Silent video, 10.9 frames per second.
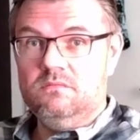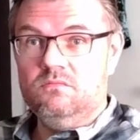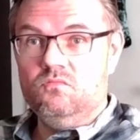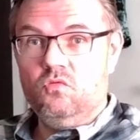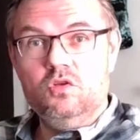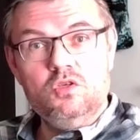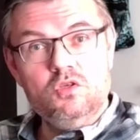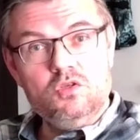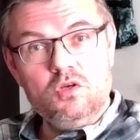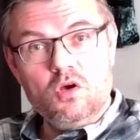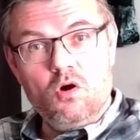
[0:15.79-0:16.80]
This is
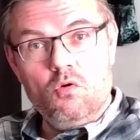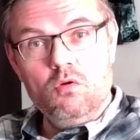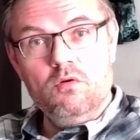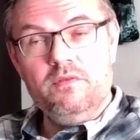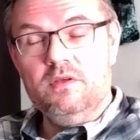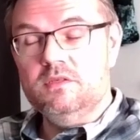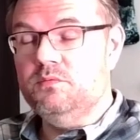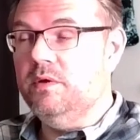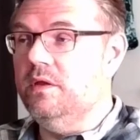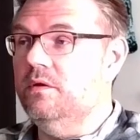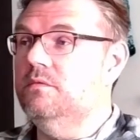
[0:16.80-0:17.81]
the goal of this
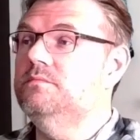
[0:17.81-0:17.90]
video.